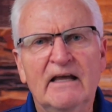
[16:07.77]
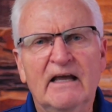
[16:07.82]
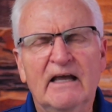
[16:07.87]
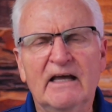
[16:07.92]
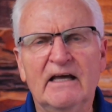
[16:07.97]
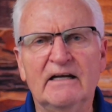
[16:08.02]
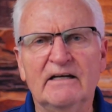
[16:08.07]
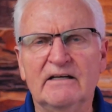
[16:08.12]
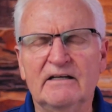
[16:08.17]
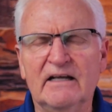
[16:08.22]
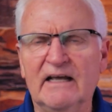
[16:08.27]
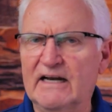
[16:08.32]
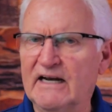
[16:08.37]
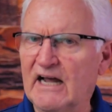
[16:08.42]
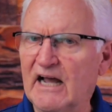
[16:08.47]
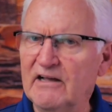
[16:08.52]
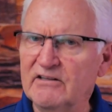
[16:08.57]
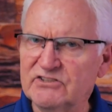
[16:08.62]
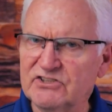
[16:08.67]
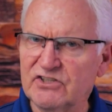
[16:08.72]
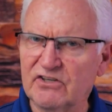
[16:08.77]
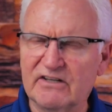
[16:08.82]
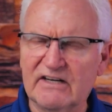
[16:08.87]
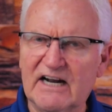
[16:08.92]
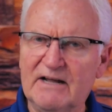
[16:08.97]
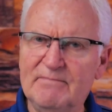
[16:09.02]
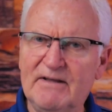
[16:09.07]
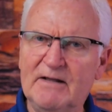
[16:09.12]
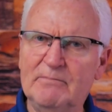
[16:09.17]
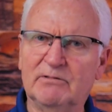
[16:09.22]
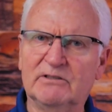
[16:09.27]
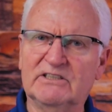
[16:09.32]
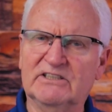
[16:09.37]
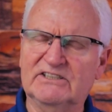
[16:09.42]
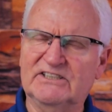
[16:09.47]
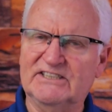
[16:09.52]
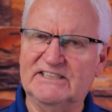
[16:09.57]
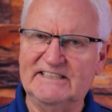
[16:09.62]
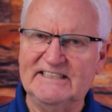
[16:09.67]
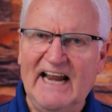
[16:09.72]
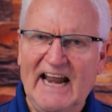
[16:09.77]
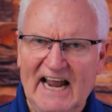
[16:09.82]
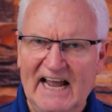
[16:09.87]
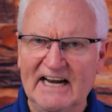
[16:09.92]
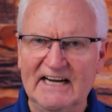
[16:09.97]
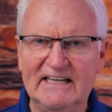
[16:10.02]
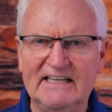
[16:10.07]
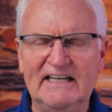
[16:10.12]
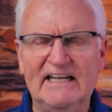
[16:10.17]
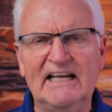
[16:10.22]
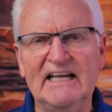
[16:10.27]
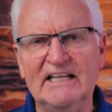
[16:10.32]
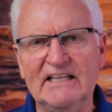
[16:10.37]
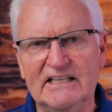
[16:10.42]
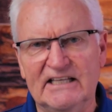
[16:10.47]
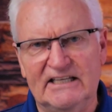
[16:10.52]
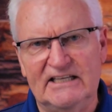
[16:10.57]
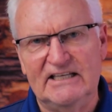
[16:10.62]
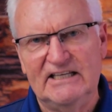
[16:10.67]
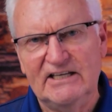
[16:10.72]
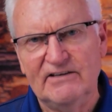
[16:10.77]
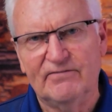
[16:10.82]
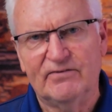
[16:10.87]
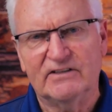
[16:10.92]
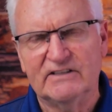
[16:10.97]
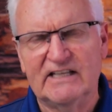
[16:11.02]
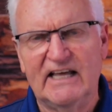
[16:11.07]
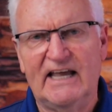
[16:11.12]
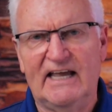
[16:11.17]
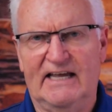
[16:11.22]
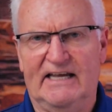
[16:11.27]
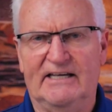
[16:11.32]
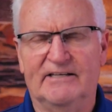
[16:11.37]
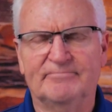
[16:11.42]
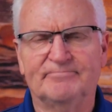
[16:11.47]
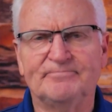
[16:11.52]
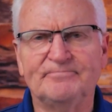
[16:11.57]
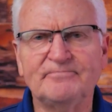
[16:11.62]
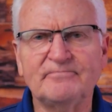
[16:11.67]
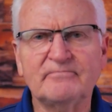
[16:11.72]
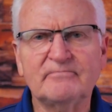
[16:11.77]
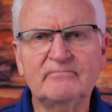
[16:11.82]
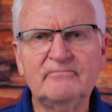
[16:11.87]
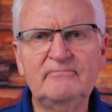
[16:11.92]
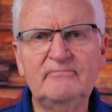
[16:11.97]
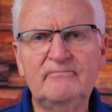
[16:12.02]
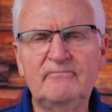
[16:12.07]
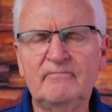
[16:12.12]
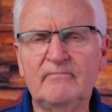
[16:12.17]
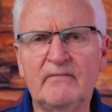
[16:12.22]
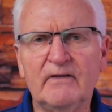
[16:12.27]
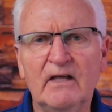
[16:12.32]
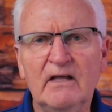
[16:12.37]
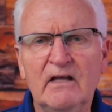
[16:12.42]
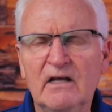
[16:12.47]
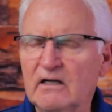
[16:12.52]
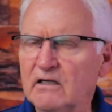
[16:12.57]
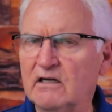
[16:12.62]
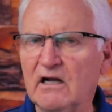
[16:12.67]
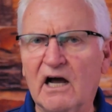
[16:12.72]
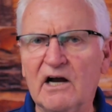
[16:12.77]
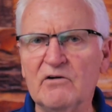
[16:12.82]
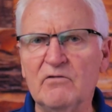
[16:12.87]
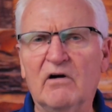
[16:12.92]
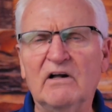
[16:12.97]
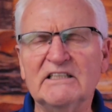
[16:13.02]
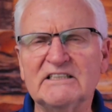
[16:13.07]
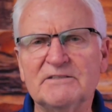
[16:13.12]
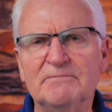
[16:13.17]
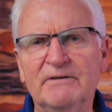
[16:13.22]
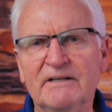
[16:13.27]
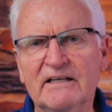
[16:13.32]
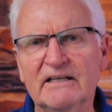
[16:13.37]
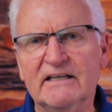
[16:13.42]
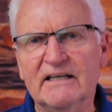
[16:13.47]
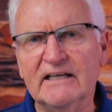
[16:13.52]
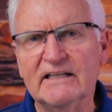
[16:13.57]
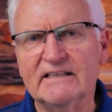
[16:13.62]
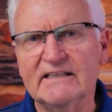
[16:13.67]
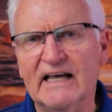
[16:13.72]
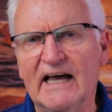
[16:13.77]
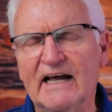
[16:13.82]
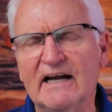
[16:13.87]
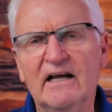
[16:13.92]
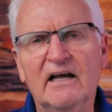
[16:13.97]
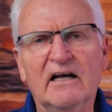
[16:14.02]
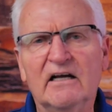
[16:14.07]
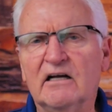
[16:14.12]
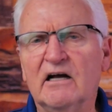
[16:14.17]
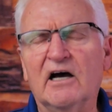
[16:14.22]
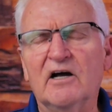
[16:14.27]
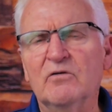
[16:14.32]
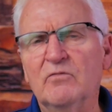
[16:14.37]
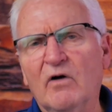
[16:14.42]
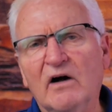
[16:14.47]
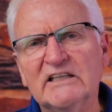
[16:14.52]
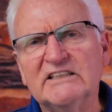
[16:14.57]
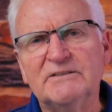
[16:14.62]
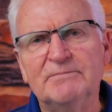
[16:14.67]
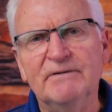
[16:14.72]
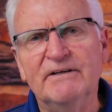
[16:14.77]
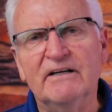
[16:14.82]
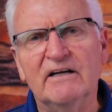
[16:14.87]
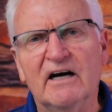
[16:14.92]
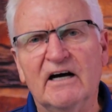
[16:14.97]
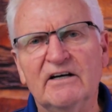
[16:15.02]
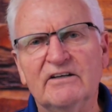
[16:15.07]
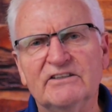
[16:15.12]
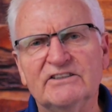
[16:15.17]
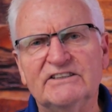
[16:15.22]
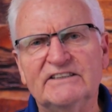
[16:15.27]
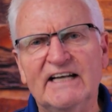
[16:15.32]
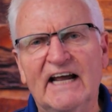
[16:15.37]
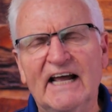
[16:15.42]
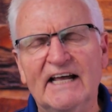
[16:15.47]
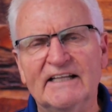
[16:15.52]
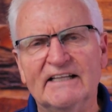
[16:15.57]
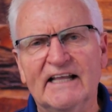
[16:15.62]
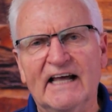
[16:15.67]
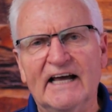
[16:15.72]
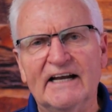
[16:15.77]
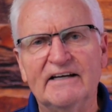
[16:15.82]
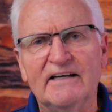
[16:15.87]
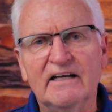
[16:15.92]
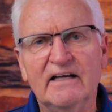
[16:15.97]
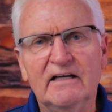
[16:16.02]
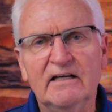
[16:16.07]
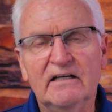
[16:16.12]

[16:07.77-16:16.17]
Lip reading: So that I'm able to stand in the evil day. God wants me to get that. God wants me to understand that.